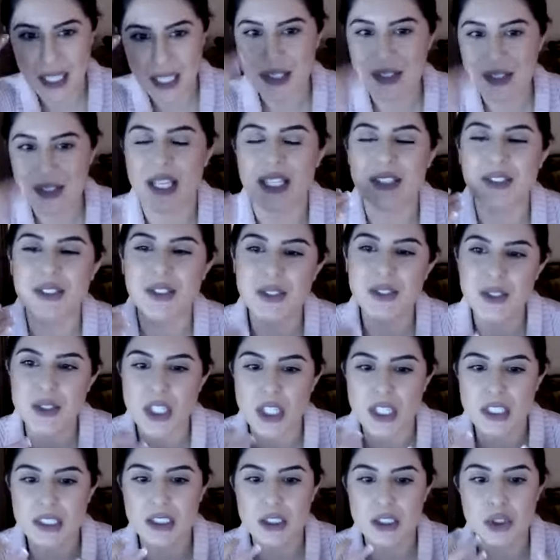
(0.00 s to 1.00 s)
that's
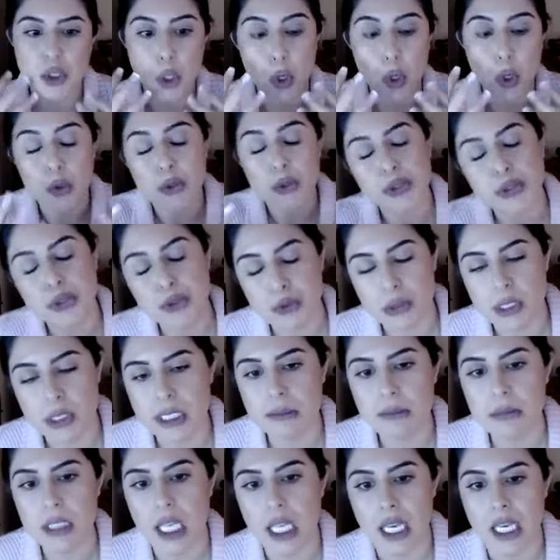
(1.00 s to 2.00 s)
just so
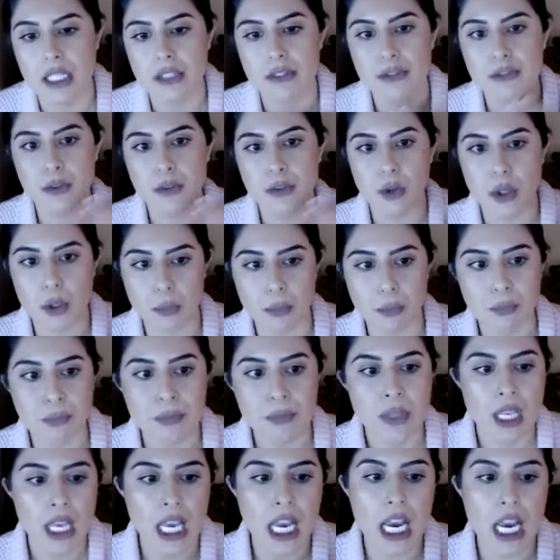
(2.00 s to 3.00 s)
streamlined for
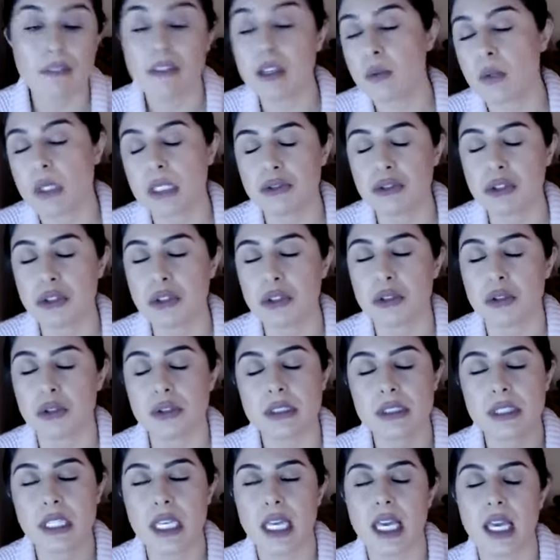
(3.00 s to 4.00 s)
everyone to
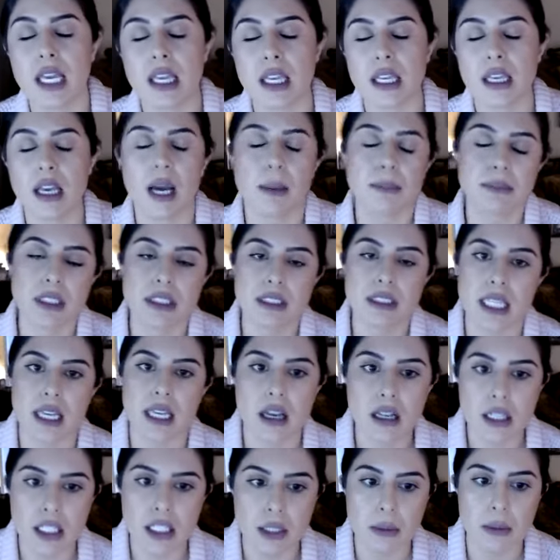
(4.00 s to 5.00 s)
stay up to date
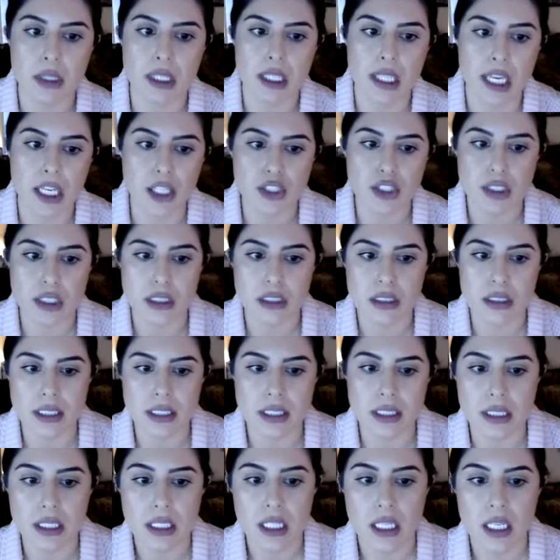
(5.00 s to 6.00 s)
on communications.
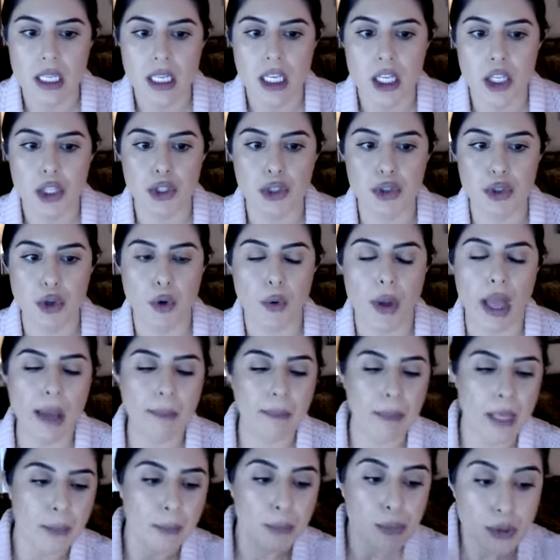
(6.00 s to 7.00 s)
And, at
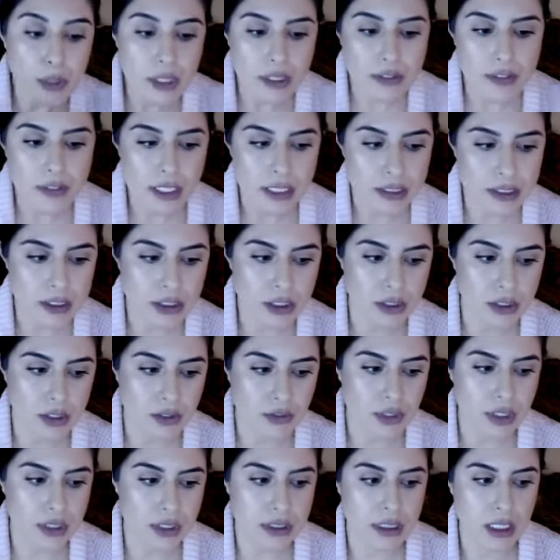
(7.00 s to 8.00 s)
my previous
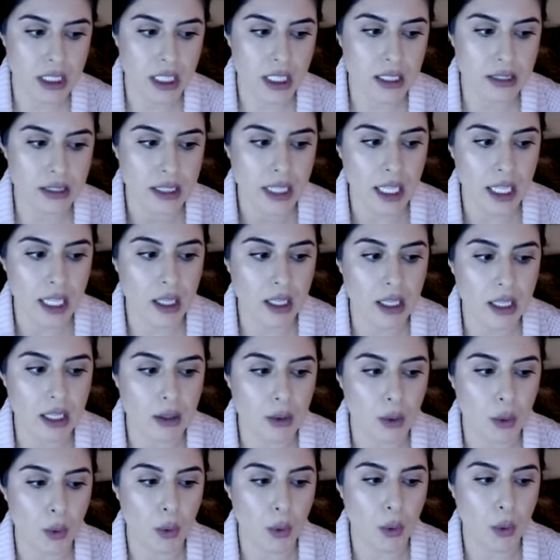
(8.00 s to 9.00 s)
university,
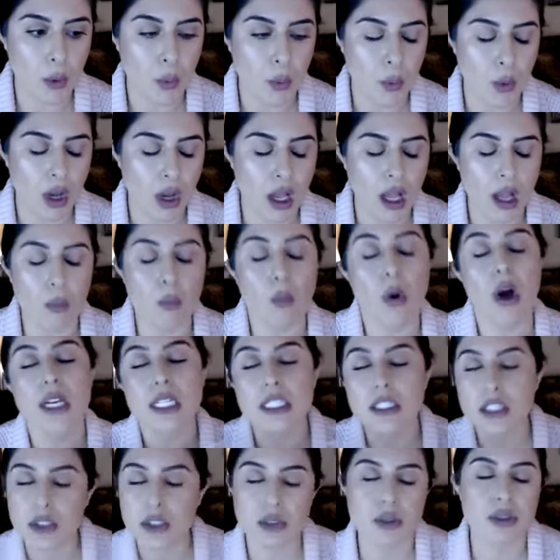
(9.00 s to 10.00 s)
they
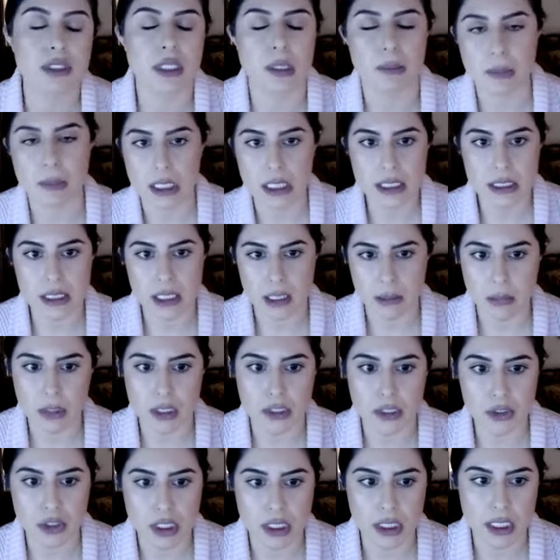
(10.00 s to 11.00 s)
wanted to do something
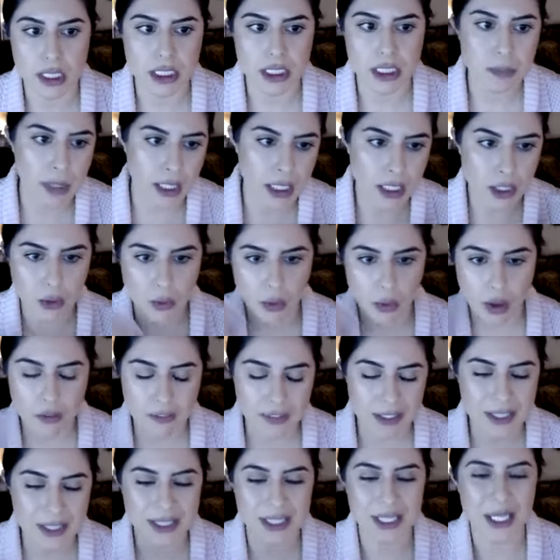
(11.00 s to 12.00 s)
similar to this, but,
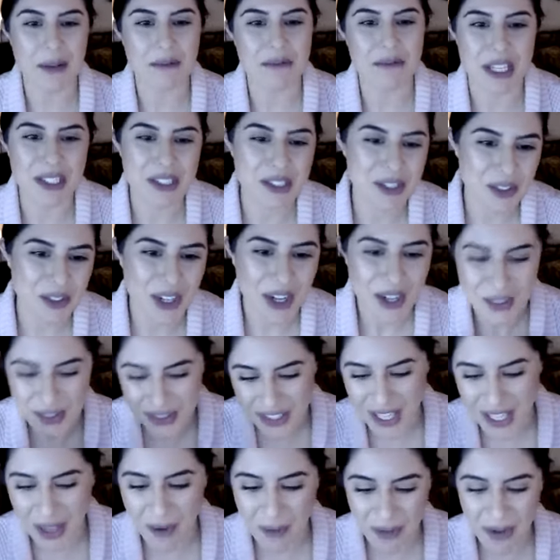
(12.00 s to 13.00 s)
obviously I'm not sure how
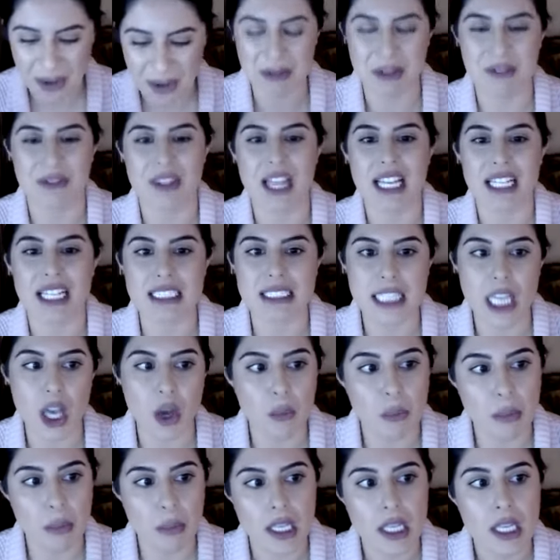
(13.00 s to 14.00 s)
the outcome of that is
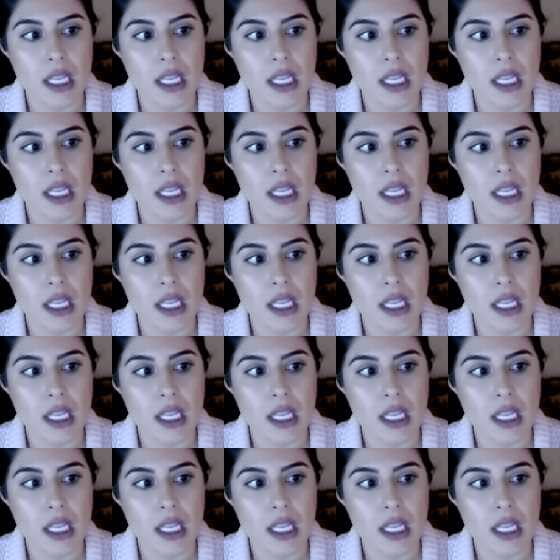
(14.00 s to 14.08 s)
now. But,